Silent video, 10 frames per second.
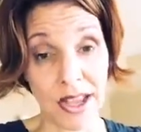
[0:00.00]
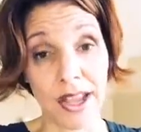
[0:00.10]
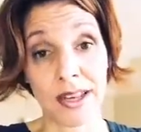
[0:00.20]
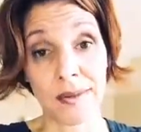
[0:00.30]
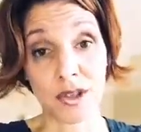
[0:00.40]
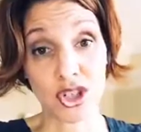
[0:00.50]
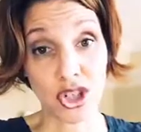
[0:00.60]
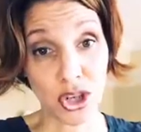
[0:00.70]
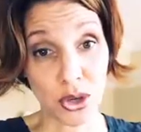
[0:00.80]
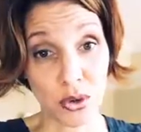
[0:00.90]
Number
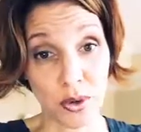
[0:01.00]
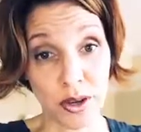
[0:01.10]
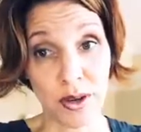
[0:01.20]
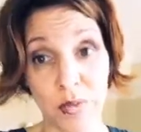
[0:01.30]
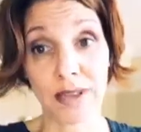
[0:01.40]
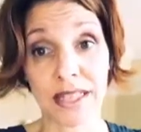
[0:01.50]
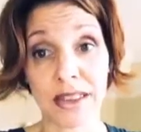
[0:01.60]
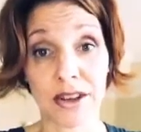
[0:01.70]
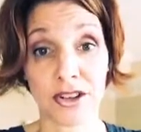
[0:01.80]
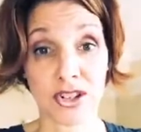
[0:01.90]
2 was
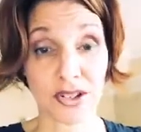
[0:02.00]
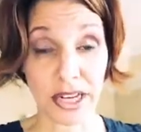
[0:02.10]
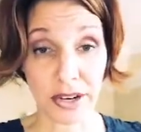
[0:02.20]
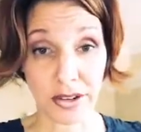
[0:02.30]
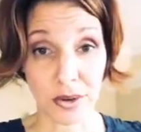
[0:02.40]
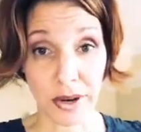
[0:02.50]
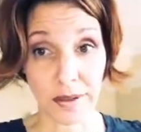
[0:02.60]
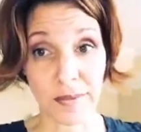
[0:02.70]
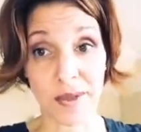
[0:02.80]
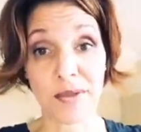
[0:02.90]
enlarge your territory.
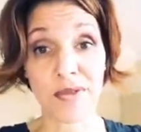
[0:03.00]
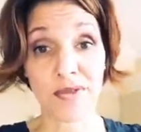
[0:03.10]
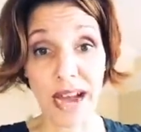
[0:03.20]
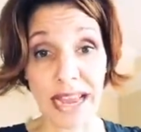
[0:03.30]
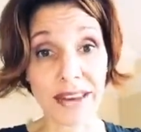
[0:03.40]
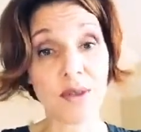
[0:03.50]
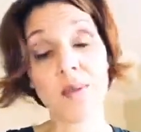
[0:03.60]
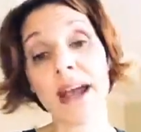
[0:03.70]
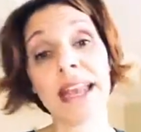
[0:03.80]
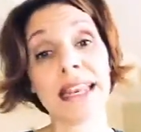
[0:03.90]
Find a
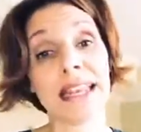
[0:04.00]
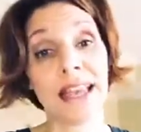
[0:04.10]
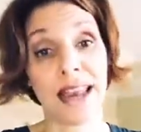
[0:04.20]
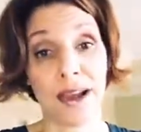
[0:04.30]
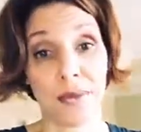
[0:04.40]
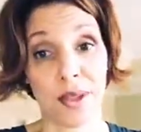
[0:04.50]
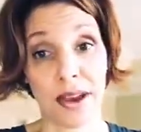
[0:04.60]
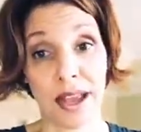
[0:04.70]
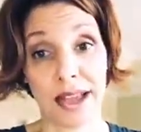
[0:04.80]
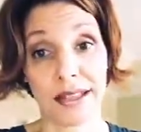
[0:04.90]
way to get out there,
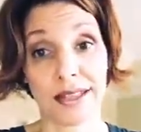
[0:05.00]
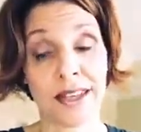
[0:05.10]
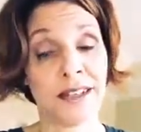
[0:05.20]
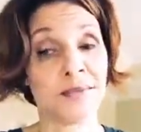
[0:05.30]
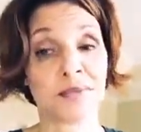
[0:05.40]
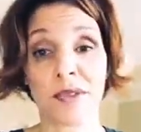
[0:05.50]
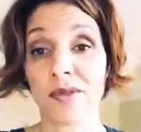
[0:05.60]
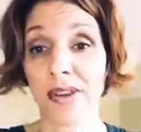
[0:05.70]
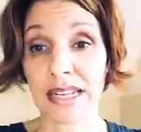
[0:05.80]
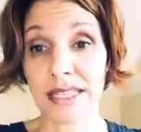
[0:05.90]
guys.
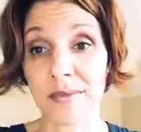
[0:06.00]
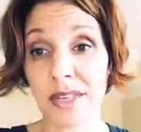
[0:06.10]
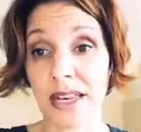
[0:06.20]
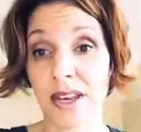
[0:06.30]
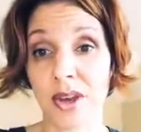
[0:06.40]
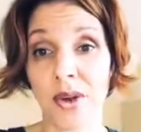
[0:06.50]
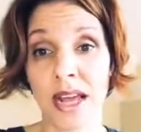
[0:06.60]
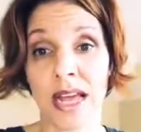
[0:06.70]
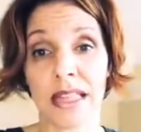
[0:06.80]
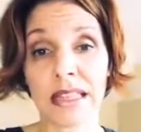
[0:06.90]
Find something new.
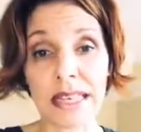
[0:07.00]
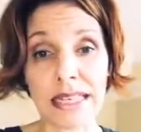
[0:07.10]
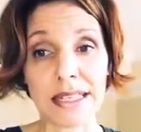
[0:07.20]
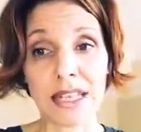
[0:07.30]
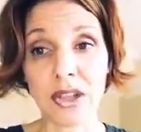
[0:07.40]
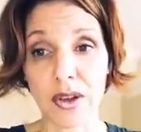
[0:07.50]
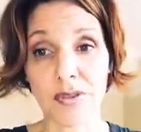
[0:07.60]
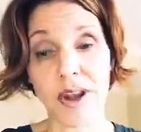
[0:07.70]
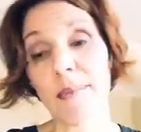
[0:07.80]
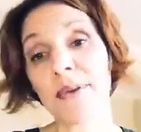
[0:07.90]
Listen and look
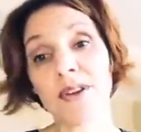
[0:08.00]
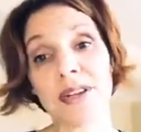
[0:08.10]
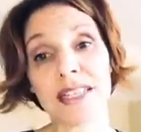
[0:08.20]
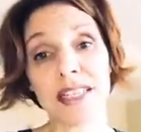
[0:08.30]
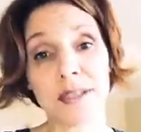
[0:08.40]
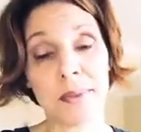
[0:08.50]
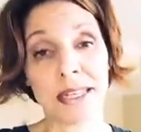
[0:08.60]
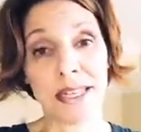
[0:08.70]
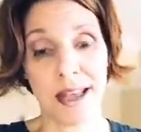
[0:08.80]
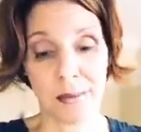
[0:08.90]
for opportunities to speak
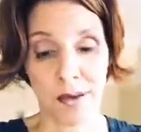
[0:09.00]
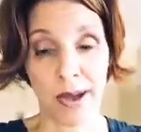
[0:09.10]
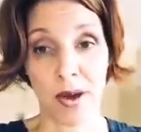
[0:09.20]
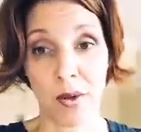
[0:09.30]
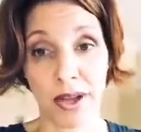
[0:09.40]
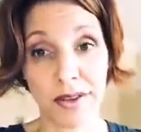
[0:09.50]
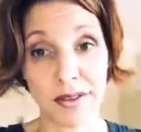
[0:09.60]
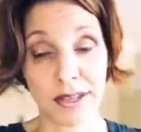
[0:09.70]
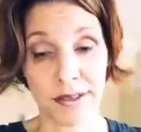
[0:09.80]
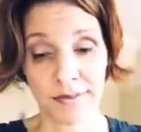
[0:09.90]
to them about oils,
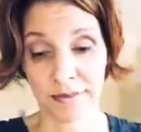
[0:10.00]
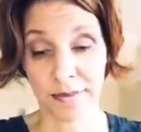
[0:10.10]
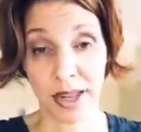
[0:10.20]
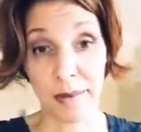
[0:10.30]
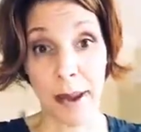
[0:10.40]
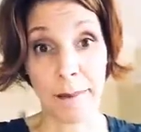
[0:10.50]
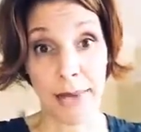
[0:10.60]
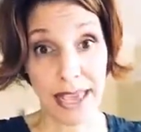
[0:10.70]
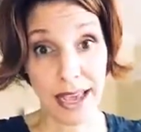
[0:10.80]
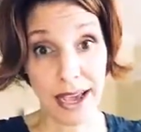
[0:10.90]
about
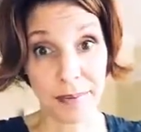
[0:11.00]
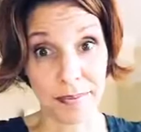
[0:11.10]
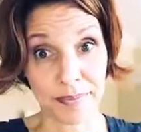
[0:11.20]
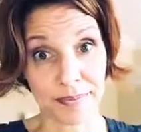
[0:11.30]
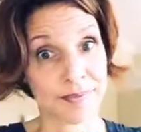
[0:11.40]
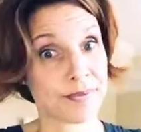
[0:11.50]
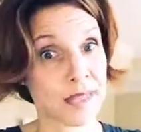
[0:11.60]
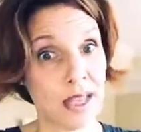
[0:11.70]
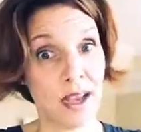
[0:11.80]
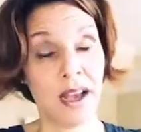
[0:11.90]
makeup.
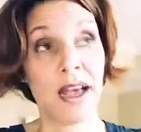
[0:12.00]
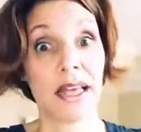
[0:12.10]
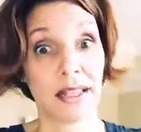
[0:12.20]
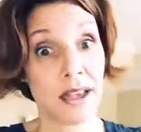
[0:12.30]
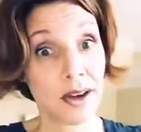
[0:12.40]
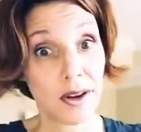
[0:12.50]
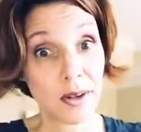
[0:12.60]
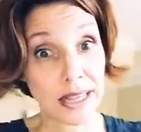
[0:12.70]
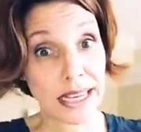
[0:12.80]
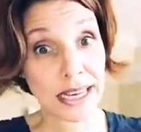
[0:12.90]
Hello,
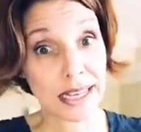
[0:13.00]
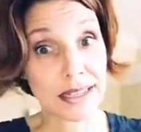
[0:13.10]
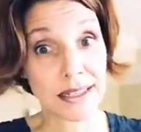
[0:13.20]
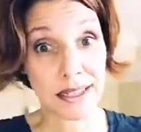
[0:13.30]
ladies.